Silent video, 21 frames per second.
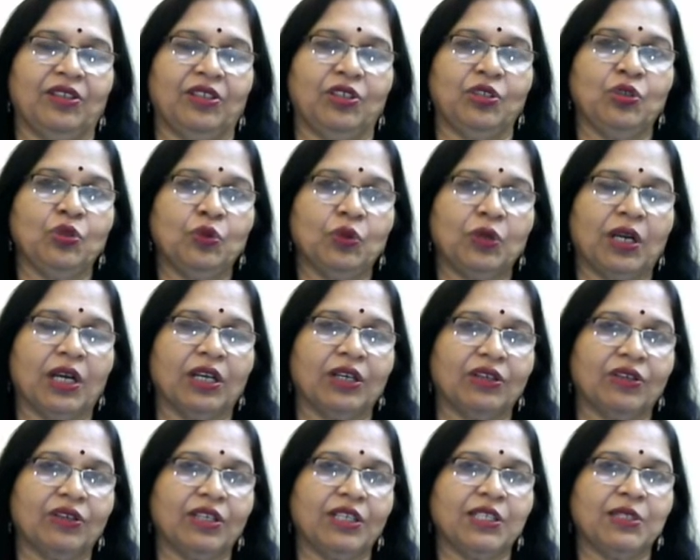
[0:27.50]
Do
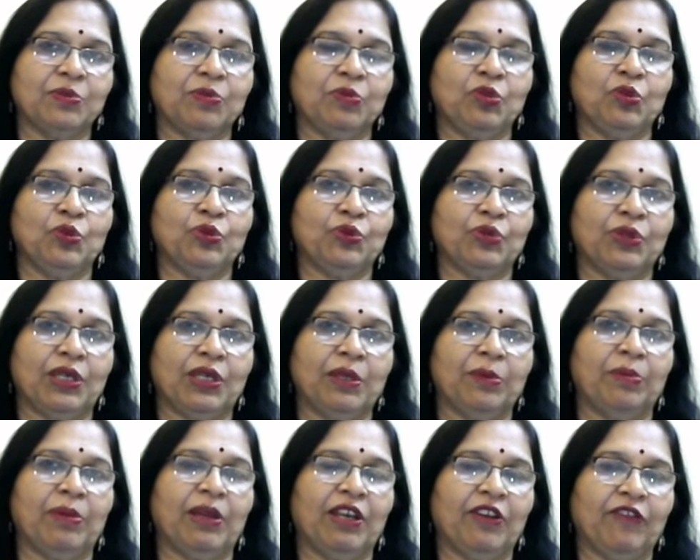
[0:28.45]
countries mutually
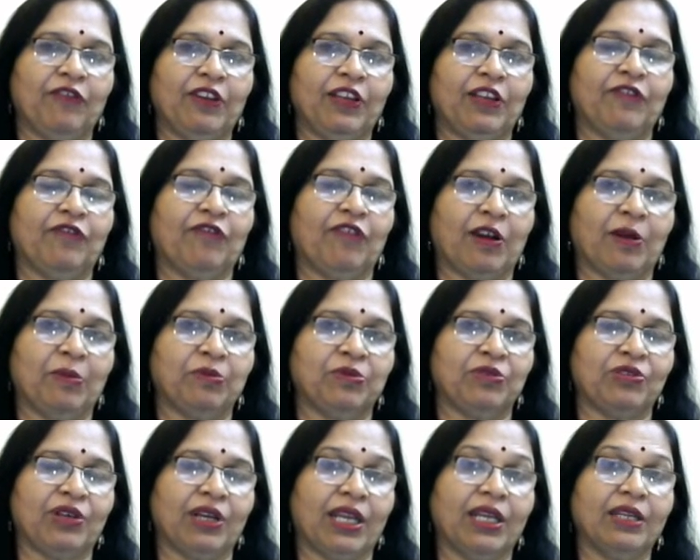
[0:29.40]
benefit from
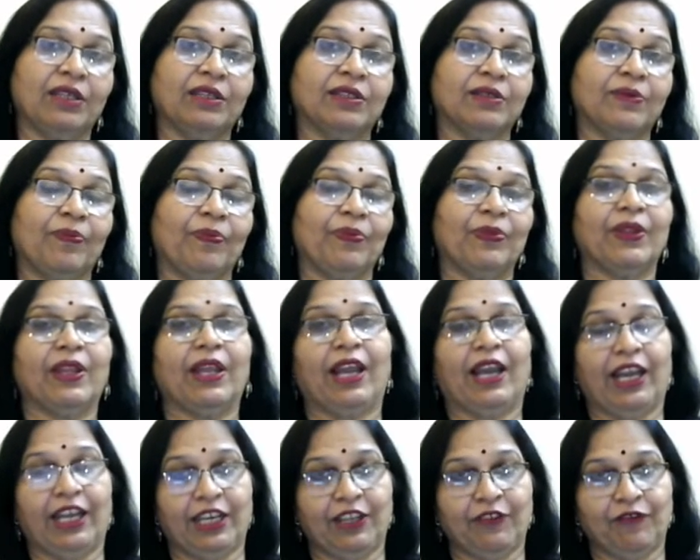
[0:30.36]
trade?
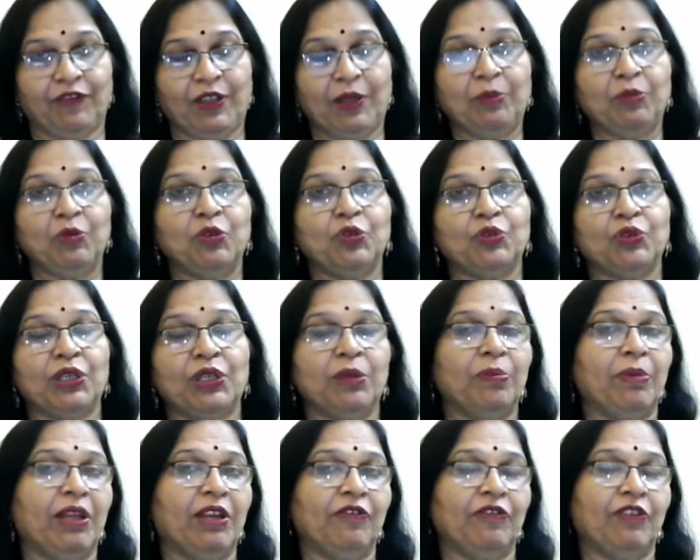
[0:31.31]
And if they mutually
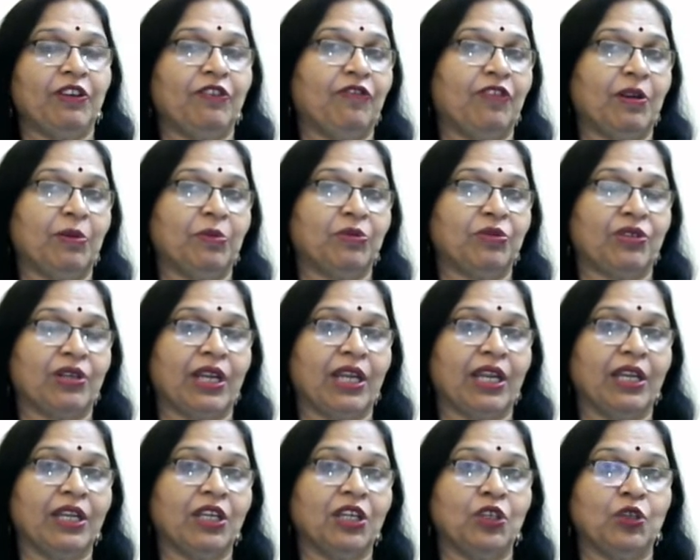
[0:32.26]
benefit from
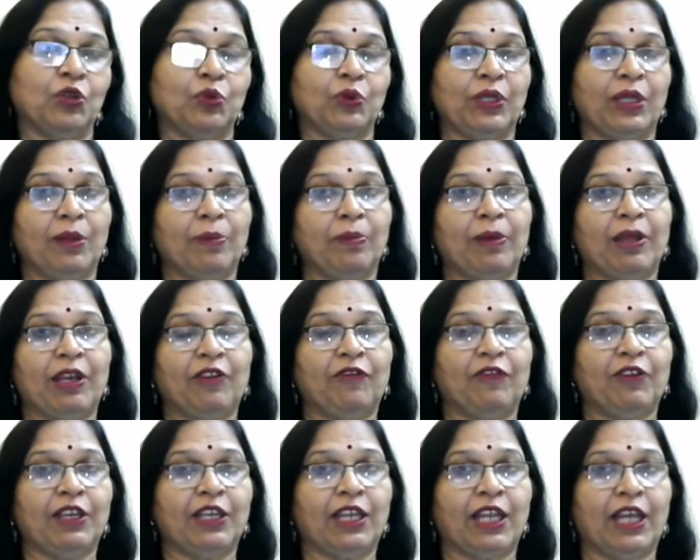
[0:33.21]
trade, do they
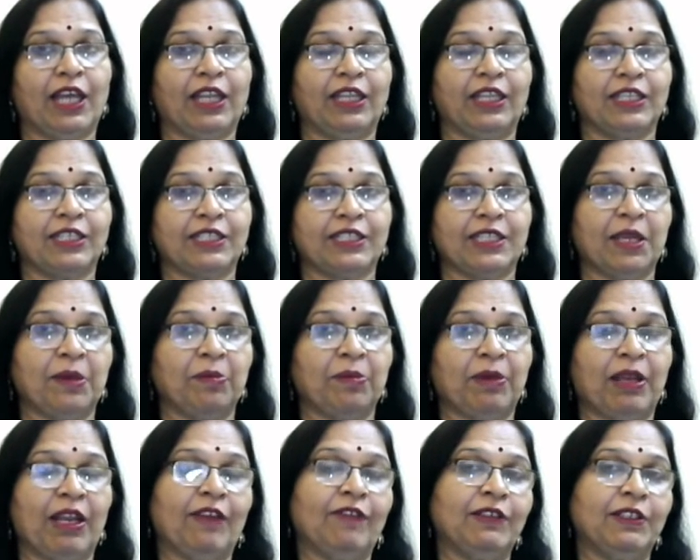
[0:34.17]
benefit at the same
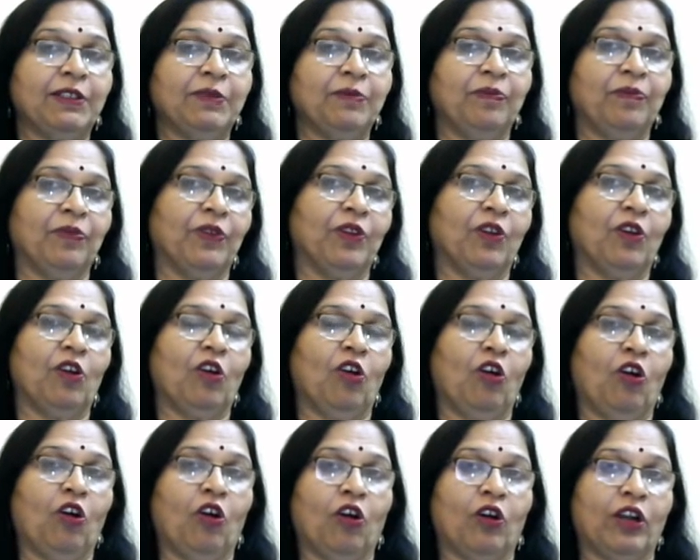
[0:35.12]
level?
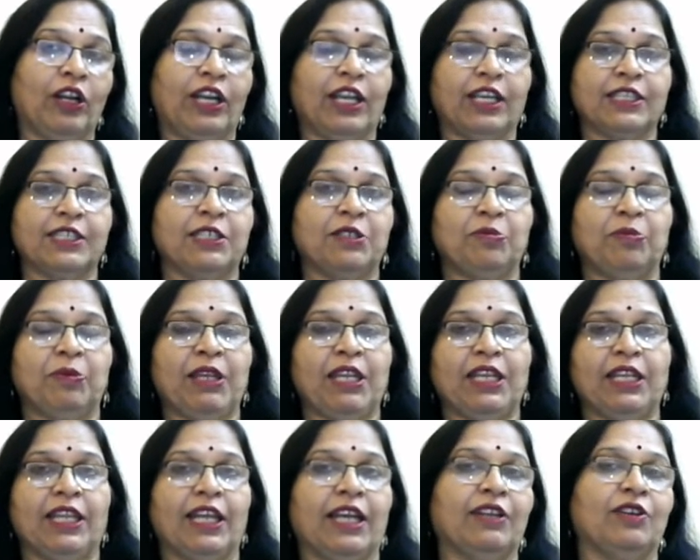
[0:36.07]
Or does it
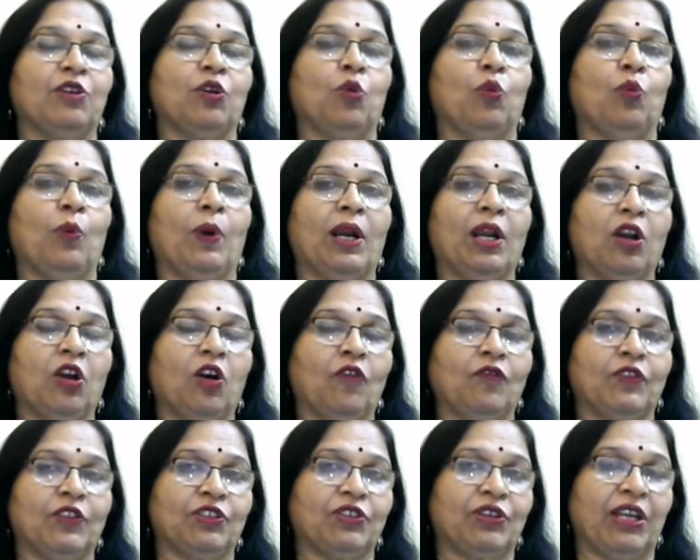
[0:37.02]
mean that one of
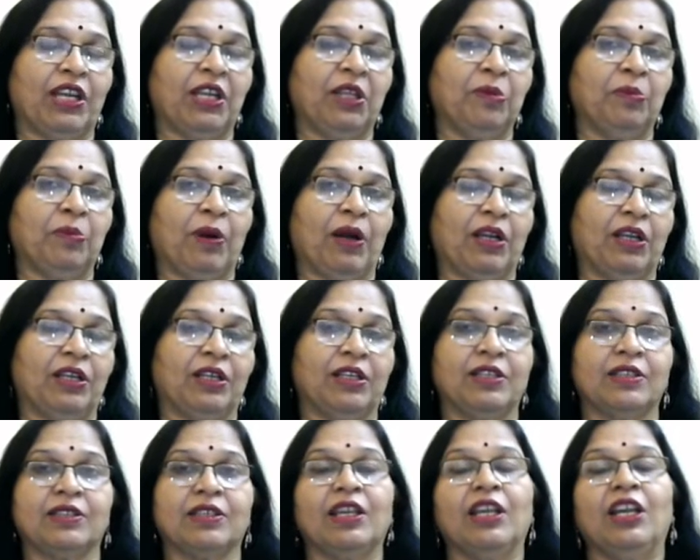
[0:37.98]
the trading
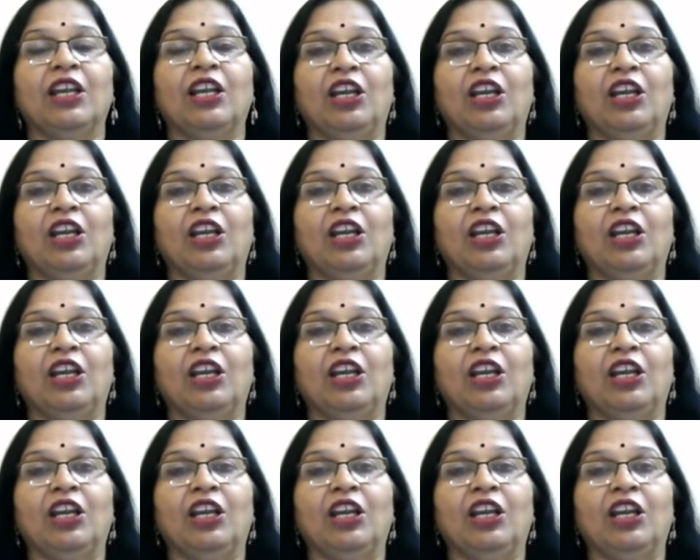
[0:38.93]
partners